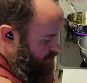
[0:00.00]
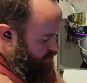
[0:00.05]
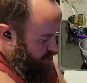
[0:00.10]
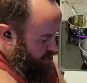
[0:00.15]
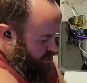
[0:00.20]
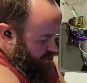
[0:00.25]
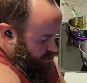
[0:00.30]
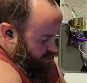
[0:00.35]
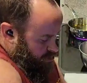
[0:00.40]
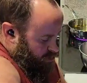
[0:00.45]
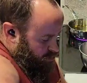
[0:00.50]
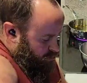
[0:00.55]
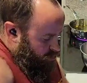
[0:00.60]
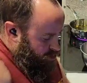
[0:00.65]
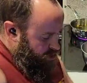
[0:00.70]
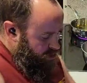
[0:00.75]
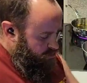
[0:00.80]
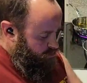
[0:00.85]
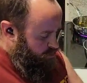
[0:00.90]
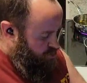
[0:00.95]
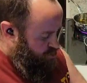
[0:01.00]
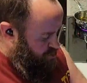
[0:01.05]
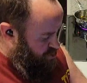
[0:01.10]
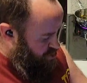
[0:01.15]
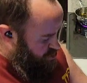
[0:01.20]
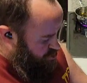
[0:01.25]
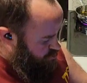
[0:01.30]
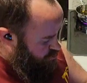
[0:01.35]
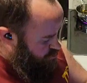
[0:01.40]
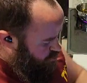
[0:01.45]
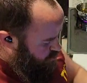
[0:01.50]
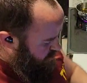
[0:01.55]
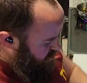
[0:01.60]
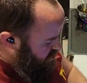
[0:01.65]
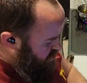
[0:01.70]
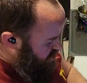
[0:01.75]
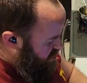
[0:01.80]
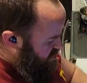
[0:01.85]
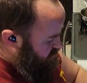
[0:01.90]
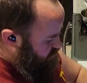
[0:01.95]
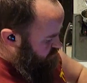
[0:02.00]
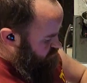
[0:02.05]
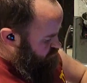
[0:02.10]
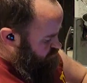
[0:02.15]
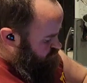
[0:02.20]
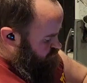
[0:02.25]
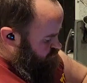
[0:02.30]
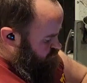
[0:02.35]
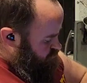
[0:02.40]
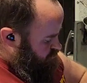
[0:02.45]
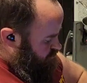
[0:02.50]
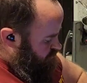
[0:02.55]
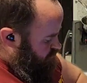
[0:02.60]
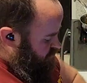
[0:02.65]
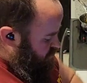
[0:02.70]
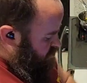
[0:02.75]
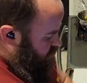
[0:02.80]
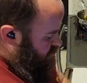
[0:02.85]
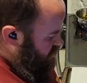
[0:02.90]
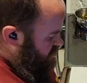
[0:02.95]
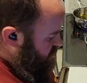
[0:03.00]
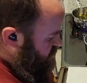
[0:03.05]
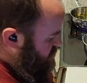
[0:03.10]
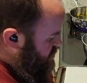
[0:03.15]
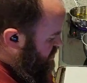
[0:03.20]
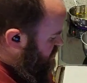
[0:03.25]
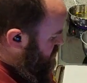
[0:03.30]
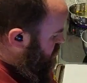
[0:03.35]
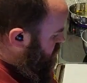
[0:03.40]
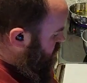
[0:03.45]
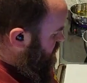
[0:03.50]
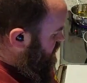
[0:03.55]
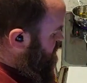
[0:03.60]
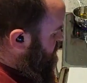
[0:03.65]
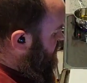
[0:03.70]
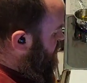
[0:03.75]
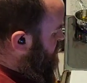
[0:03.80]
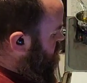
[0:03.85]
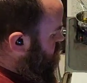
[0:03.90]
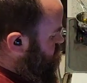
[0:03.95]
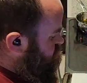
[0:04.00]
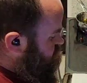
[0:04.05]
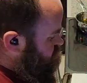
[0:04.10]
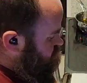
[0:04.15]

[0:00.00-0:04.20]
bing, bing, we're just gonna do a quick cut. We're going to take our wings out.